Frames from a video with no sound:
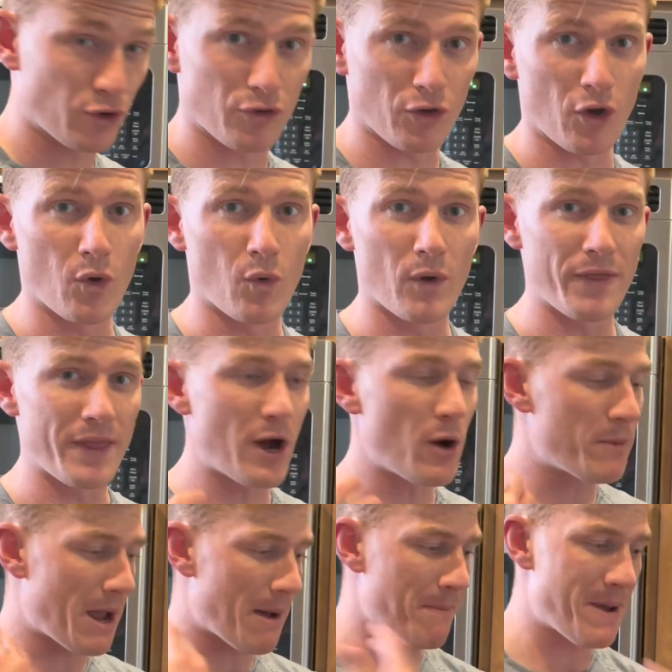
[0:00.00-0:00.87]
to go. And
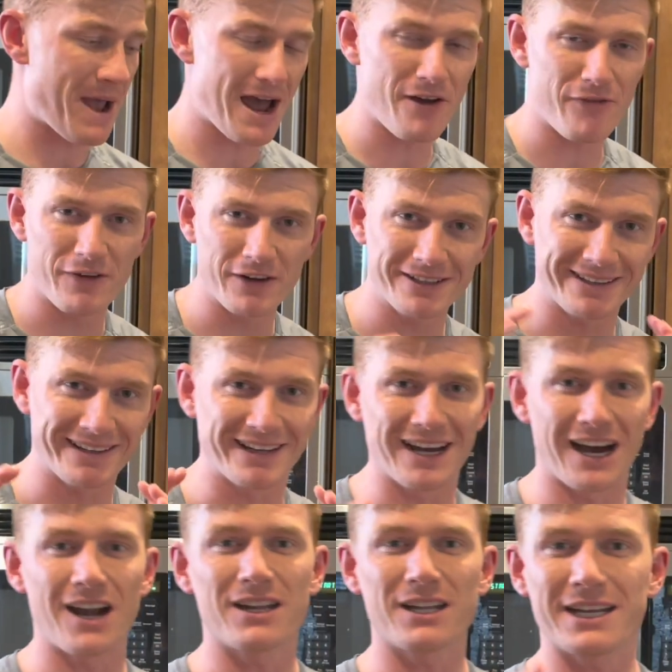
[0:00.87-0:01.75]
that'll be a perfect
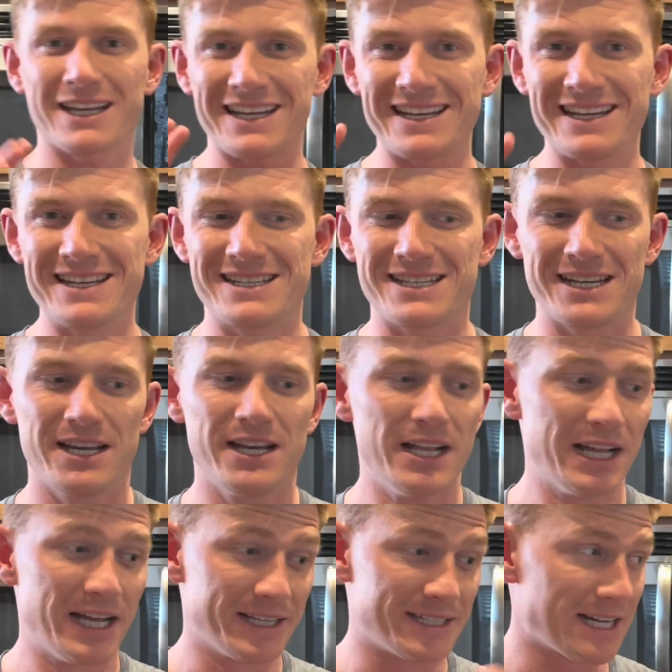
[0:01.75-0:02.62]
garlic, easy
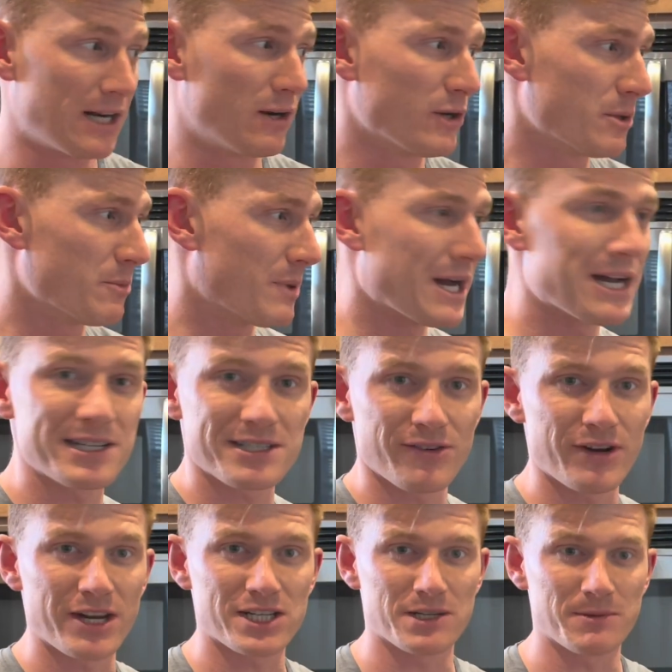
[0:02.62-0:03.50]
Italian pasta
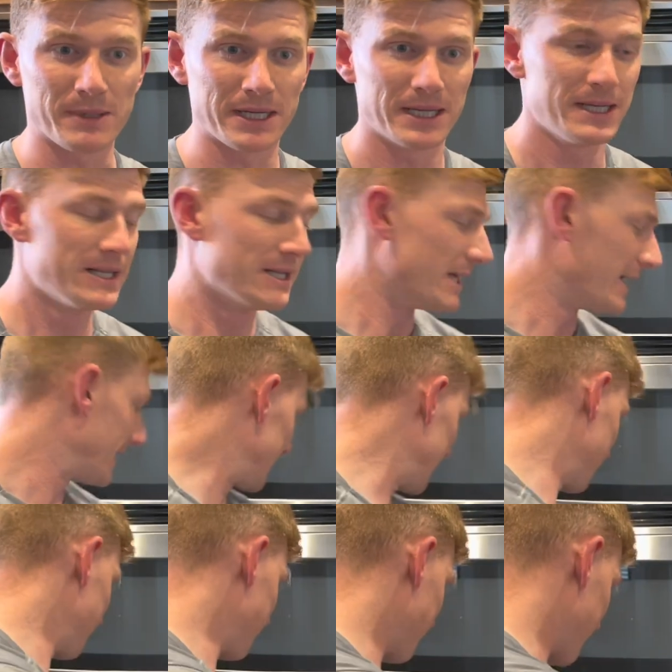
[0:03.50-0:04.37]
recipe.
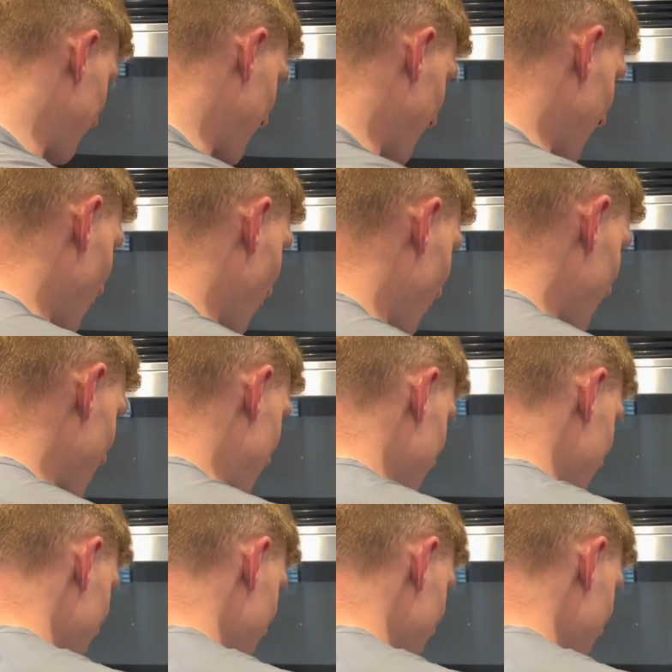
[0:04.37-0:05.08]
And all, as I